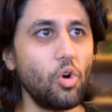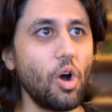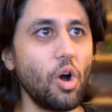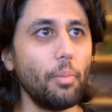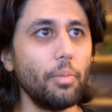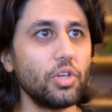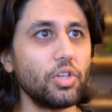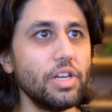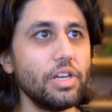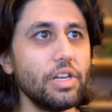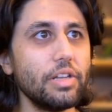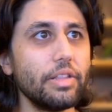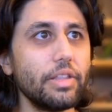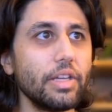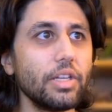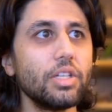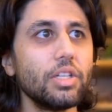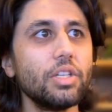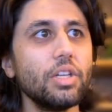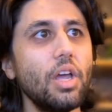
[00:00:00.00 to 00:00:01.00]
commentary to
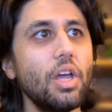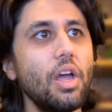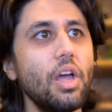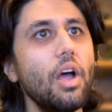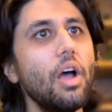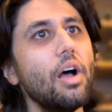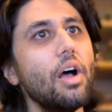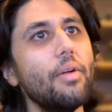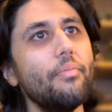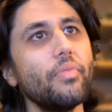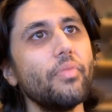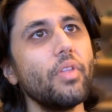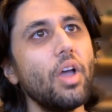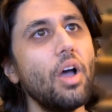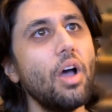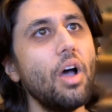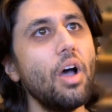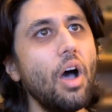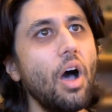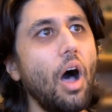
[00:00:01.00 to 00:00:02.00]
this.
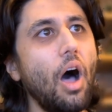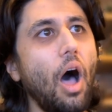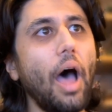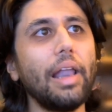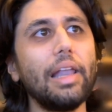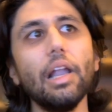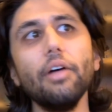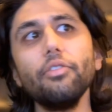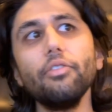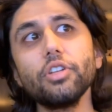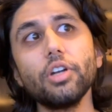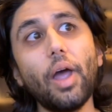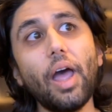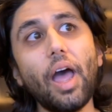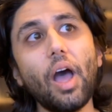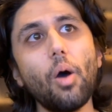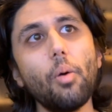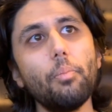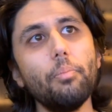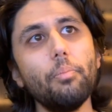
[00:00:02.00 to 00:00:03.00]
I'd love to know
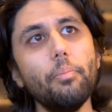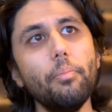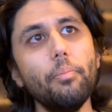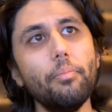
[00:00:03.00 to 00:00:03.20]
how